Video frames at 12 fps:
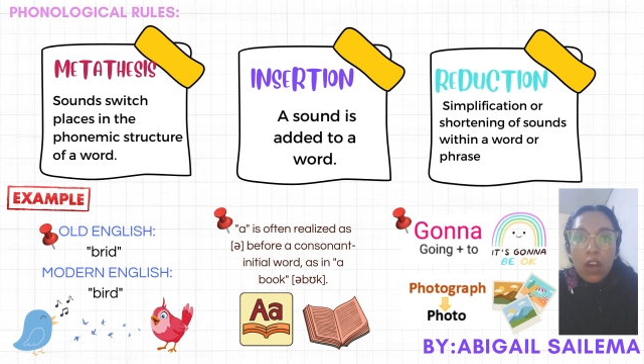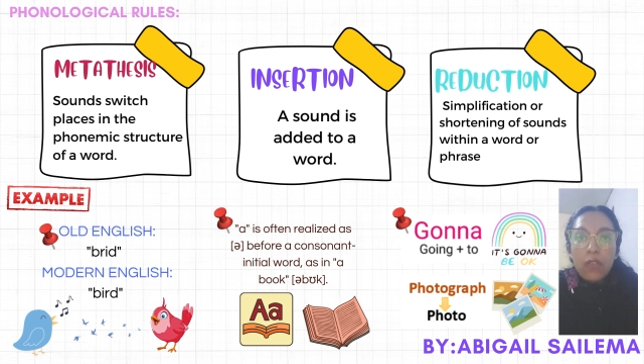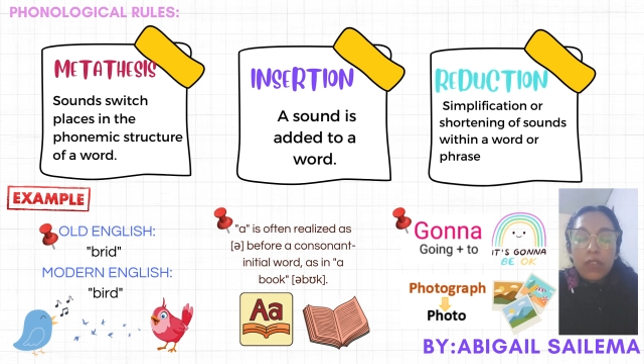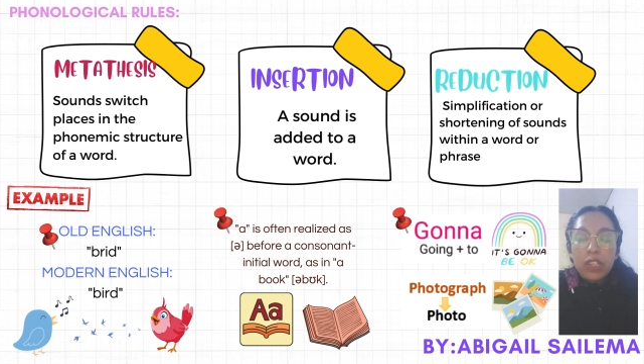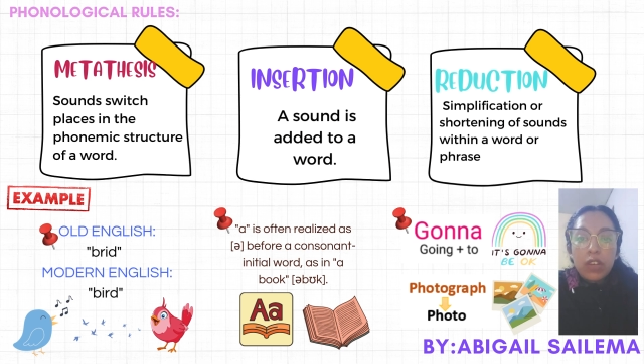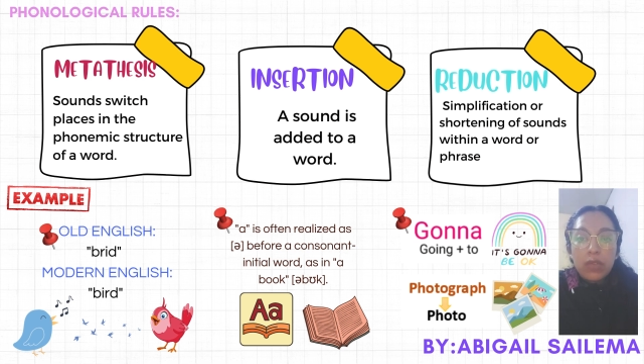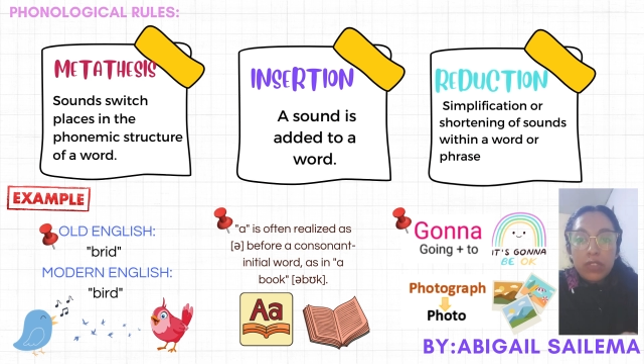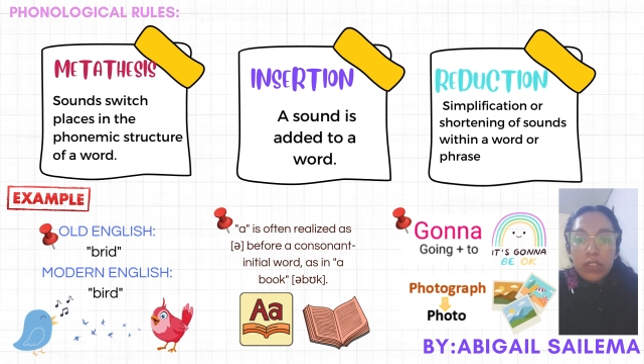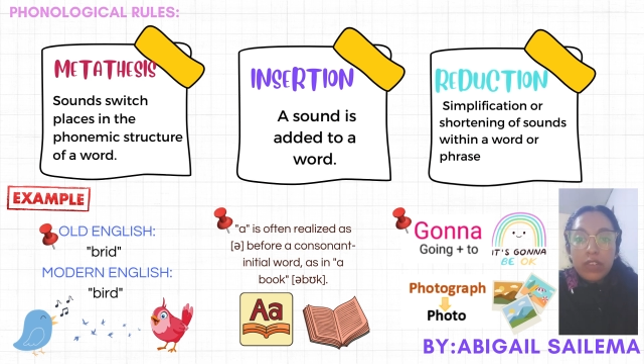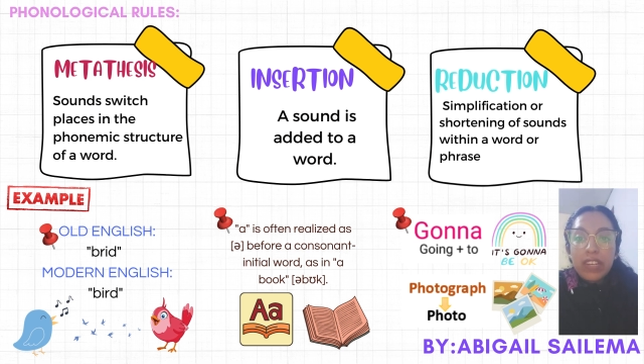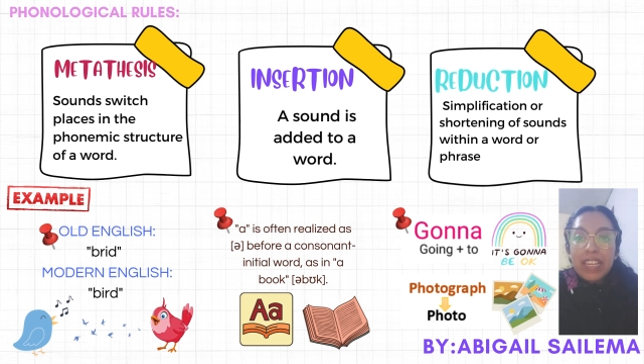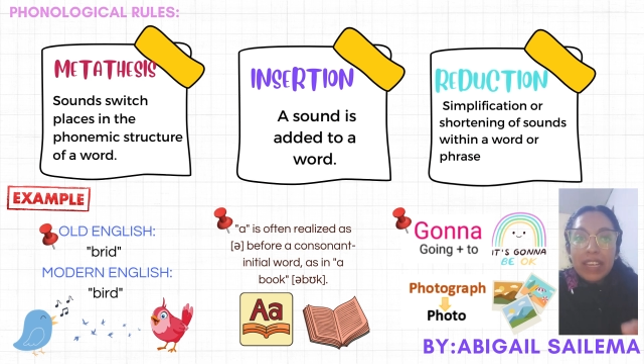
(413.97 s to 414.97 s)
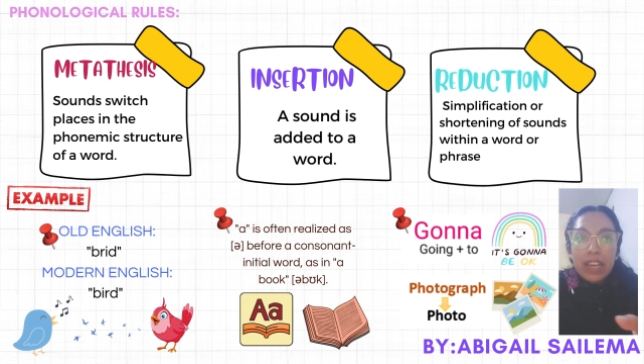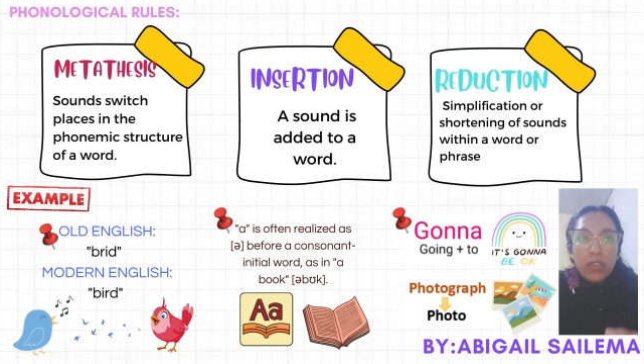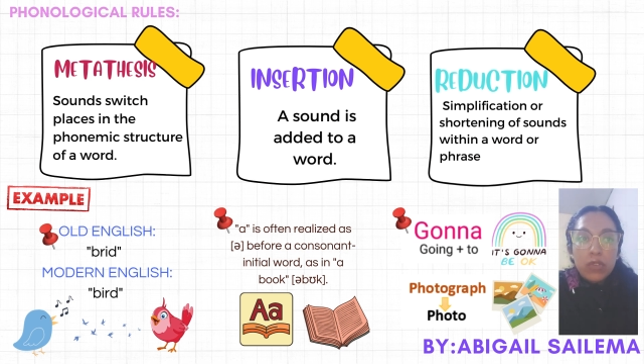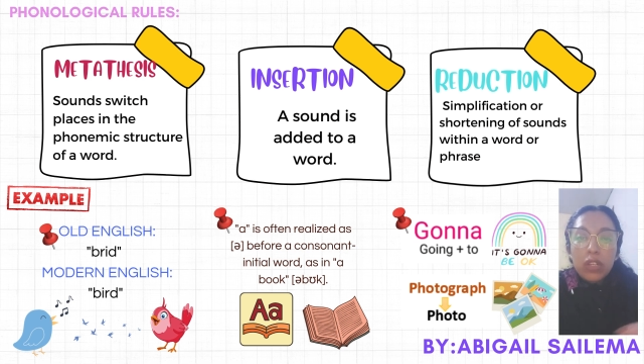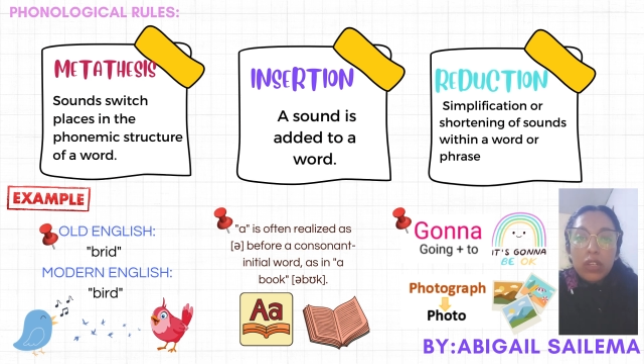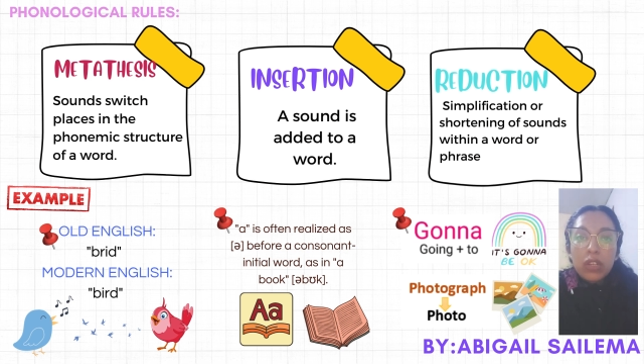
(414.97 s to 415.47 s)
often observed in
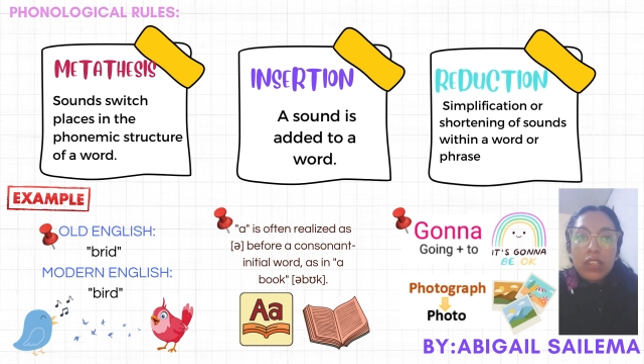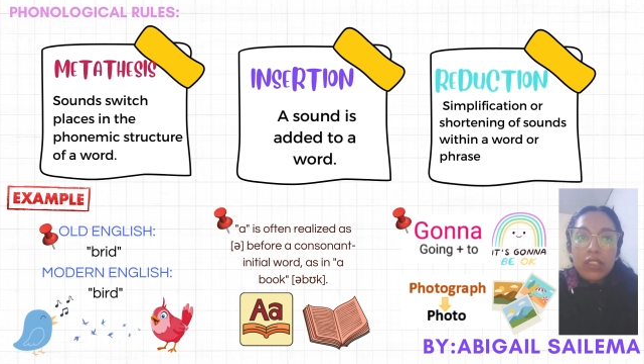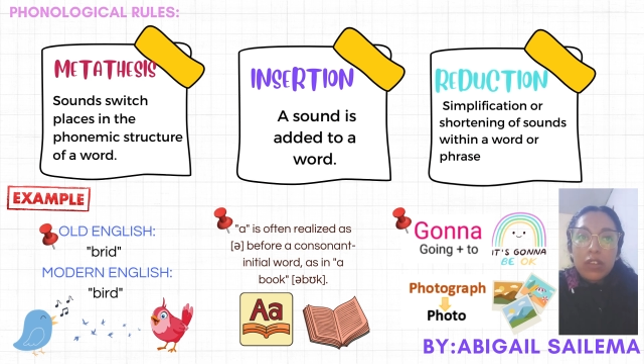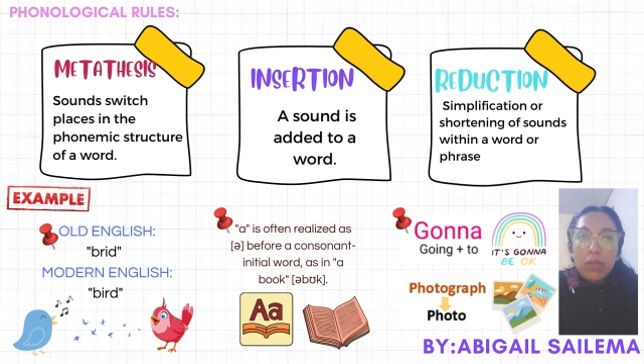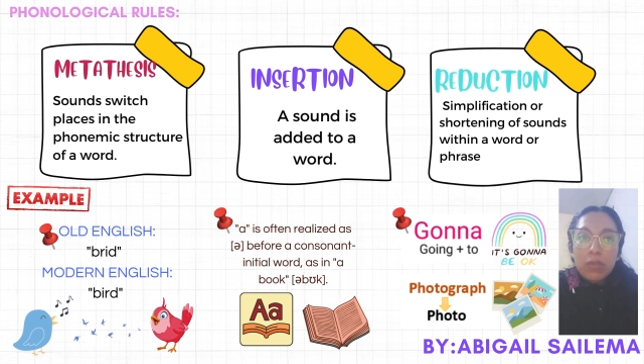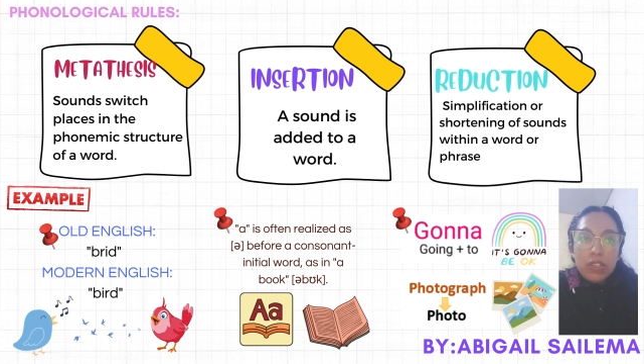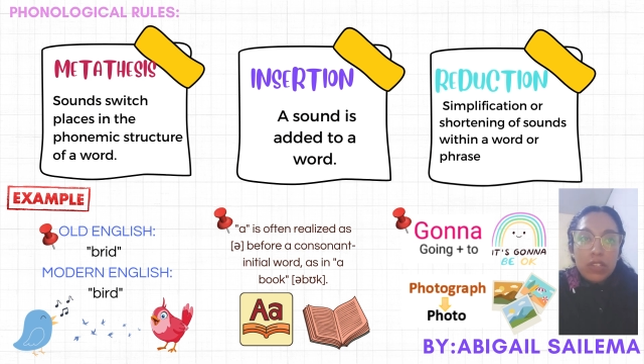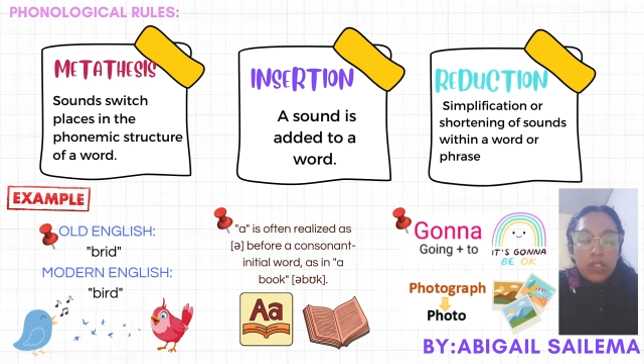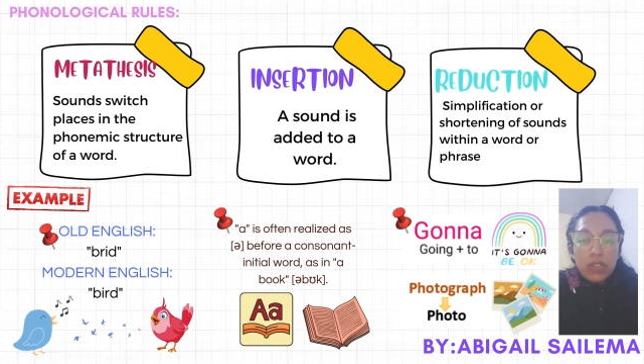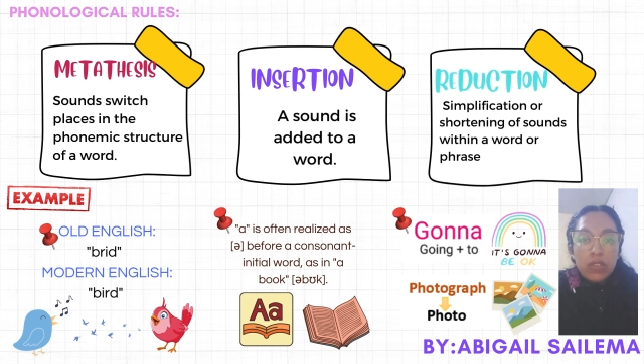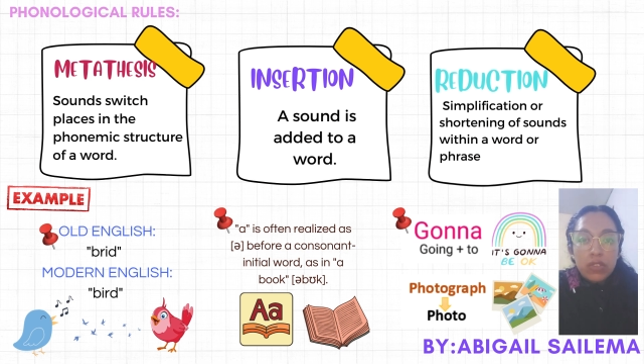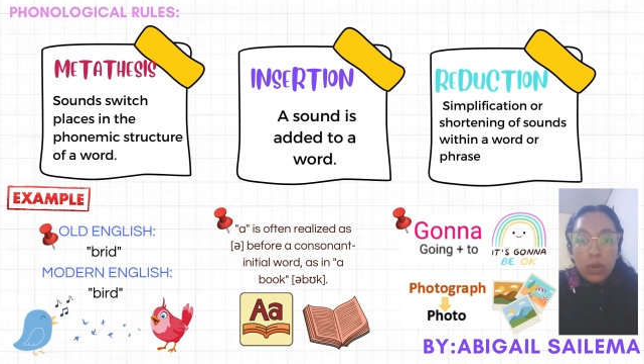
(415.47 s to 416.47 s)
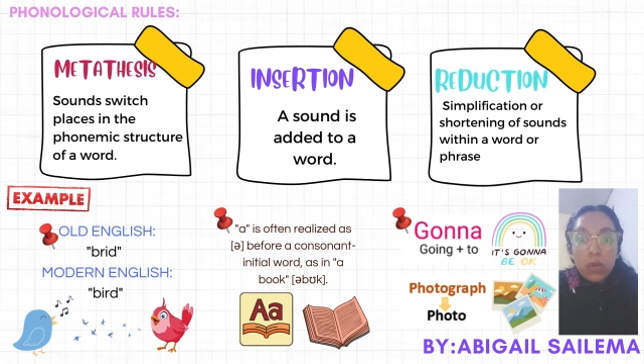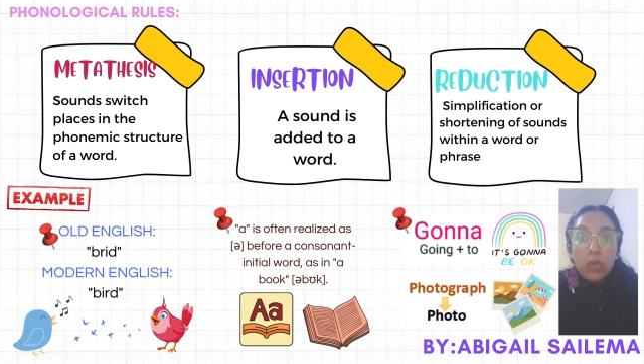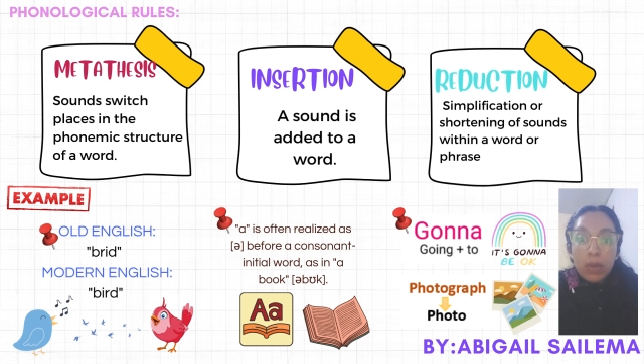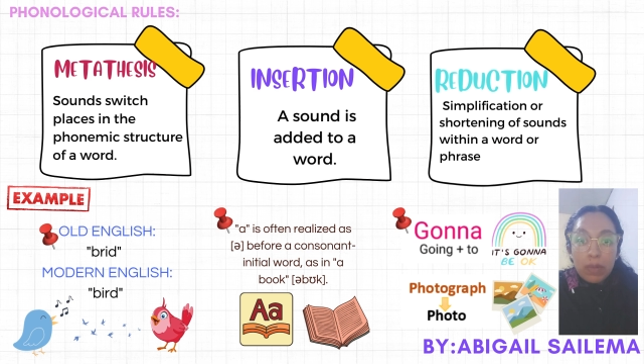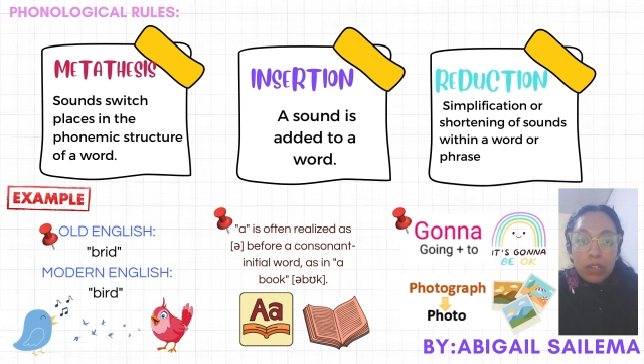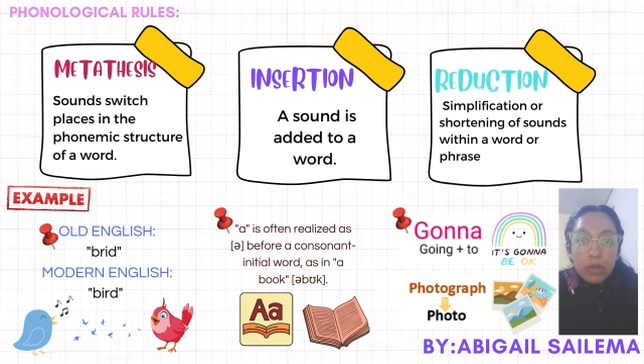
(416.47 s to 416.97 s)
casual conversations or
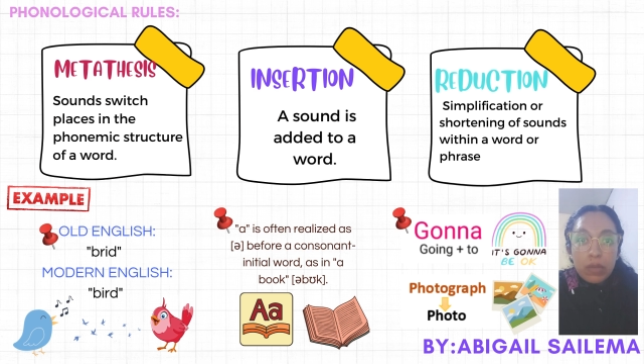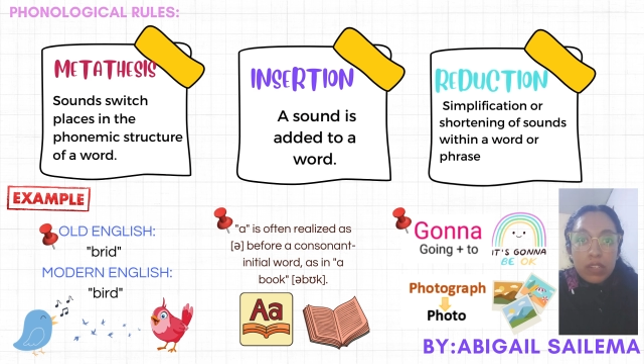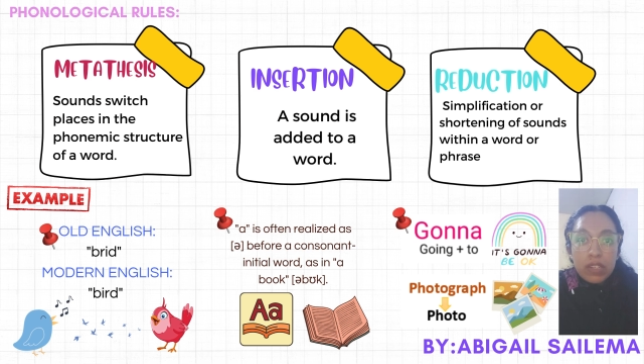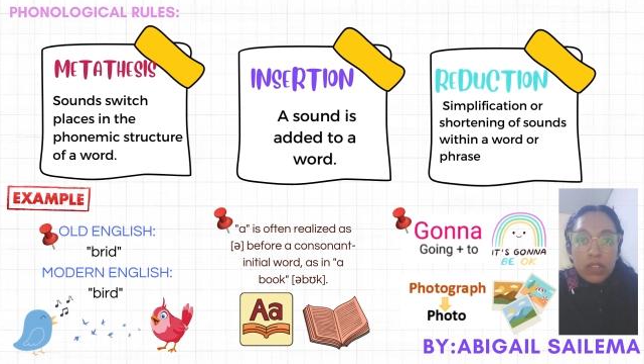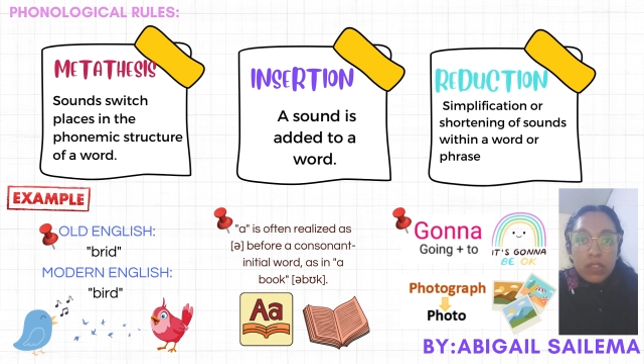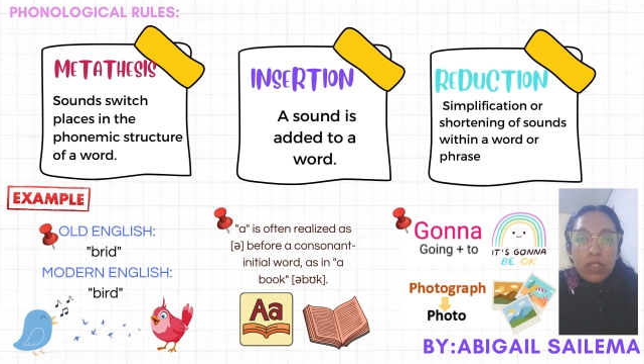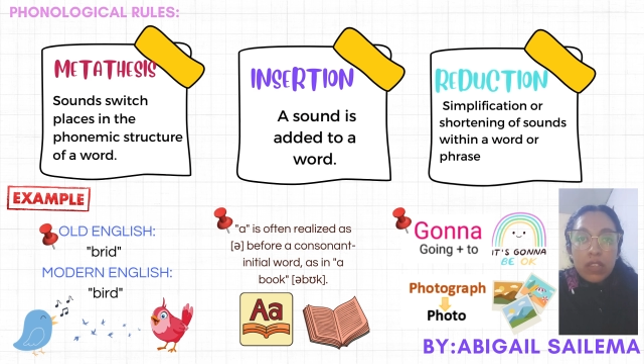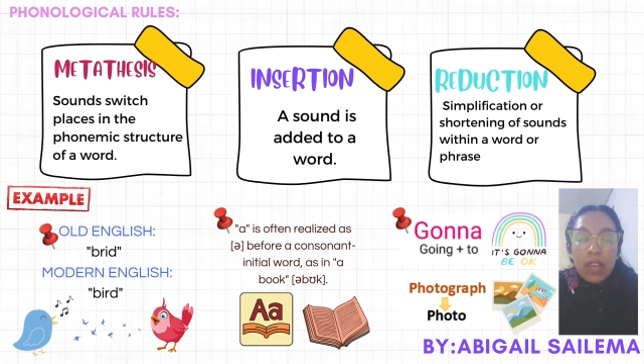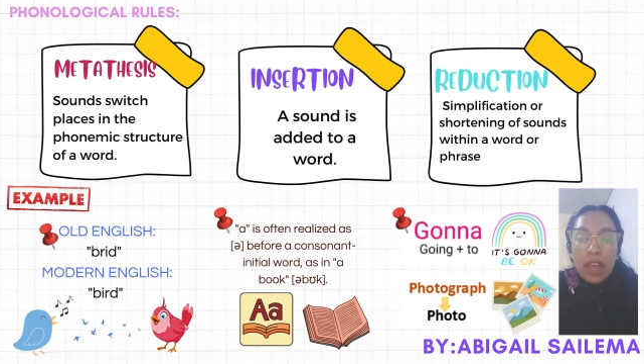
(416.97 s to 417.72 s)
rapid conversations.